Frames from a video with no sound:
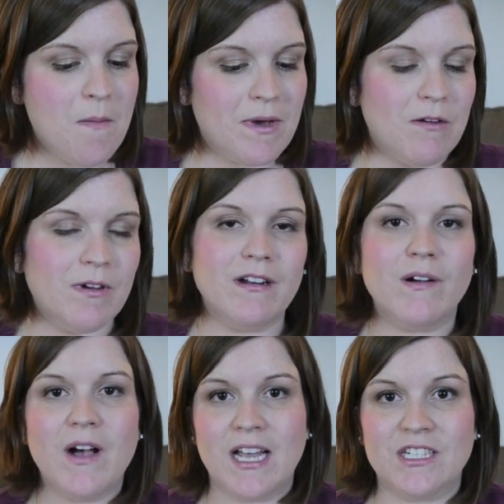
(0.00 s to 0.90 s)
But I
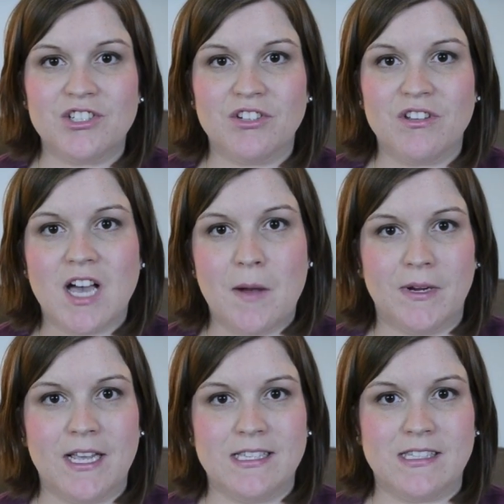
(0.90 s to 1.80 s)
wanted to go ahead and show you the
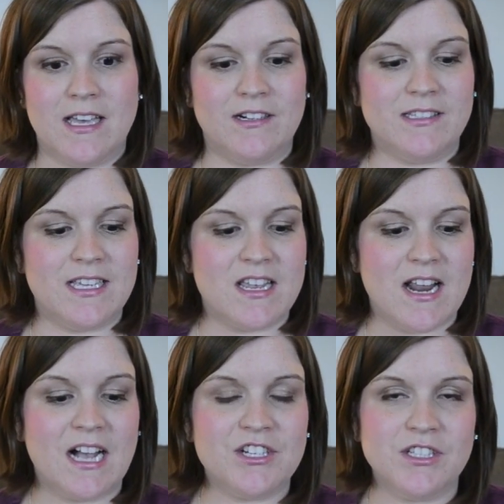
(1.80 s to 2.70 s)
uppercase letters
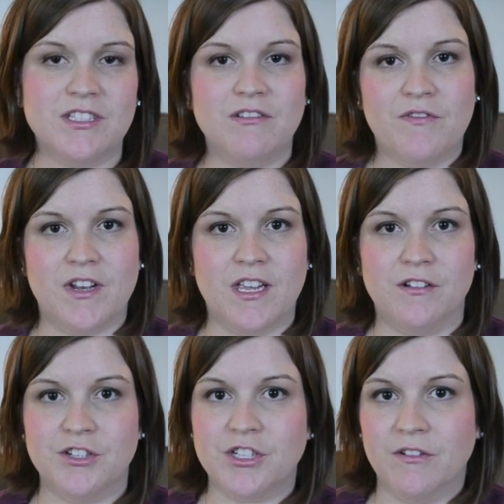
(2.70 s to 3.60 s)
and actually do a
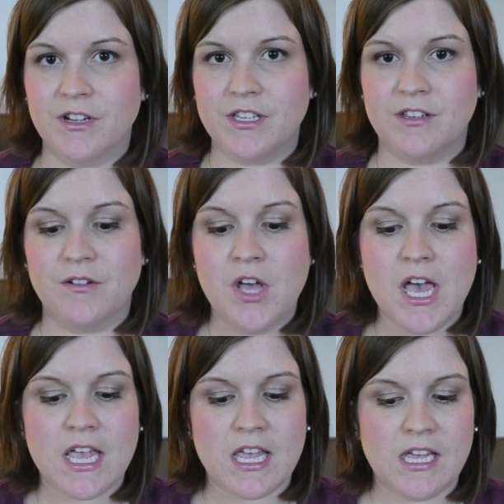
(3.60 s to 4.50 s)
video showing you
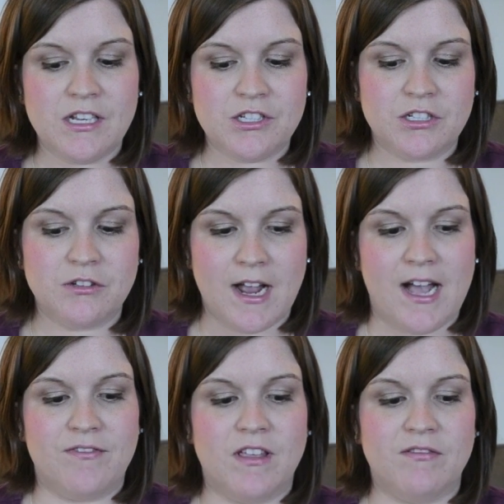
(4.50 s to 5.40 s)
each
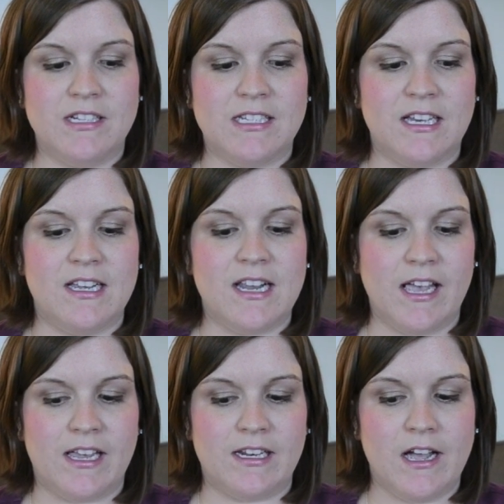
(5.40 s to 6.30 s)
craft that we did
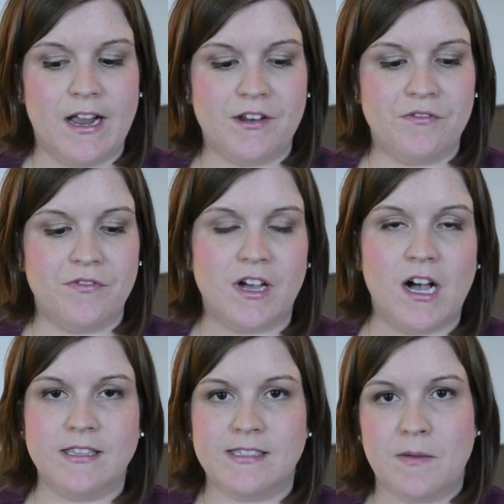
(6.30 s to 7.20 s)
and kind of the
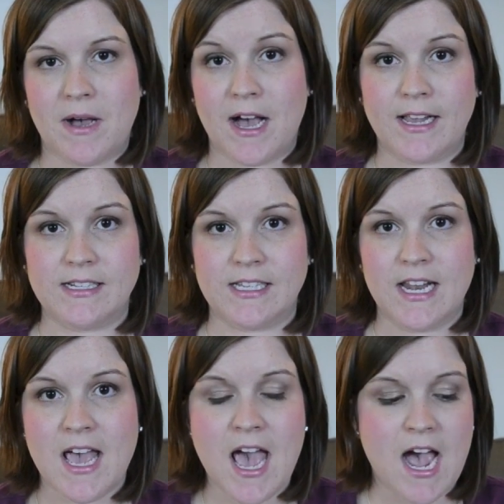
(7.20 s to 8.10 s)
concept behind
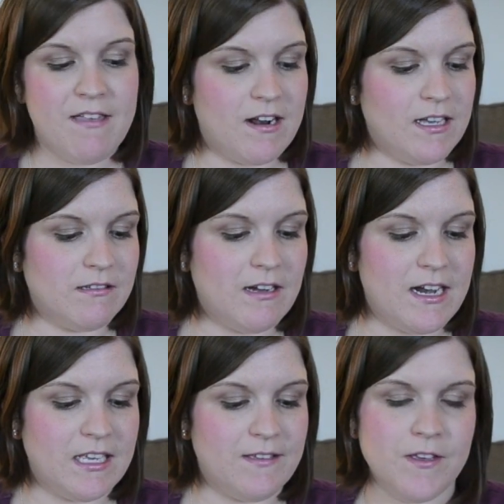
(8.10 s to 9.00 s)
it. And then also
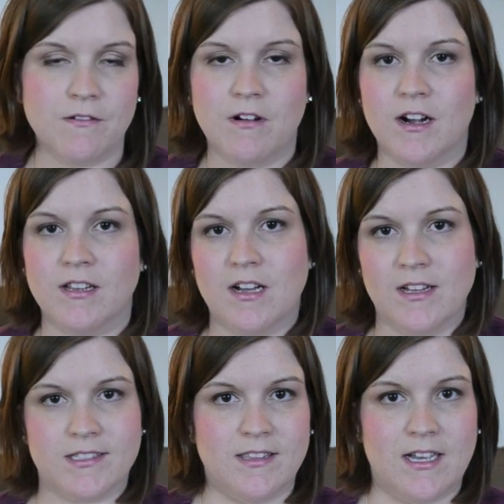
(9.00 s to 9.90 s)
kind of give you our
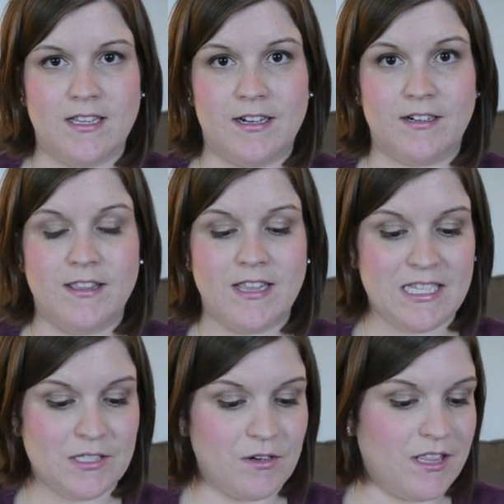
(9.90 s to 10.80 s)
thoughts on that letter and
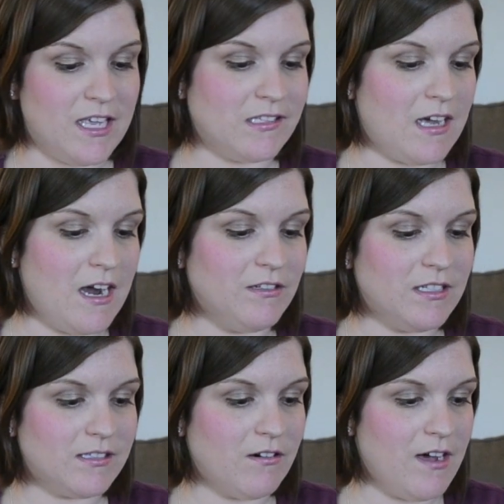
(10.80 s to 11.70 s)
that sort of thing. So I
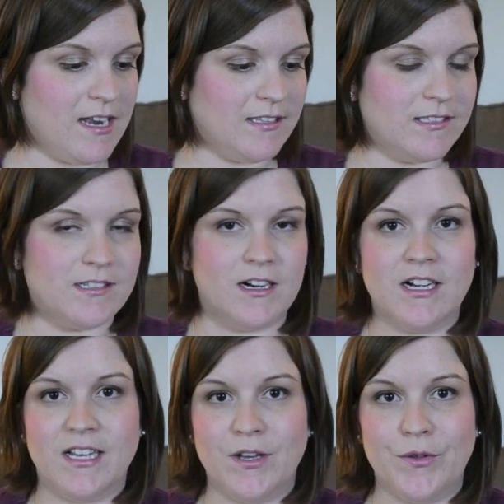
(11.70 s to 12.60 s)
will just go ahead and
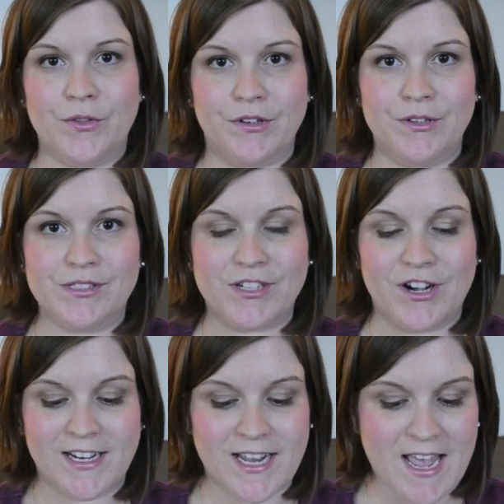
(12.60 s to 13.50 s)
start and go through
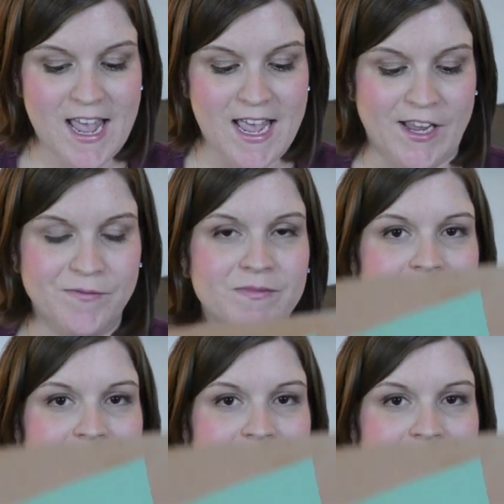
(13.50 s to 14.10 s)
starting at A.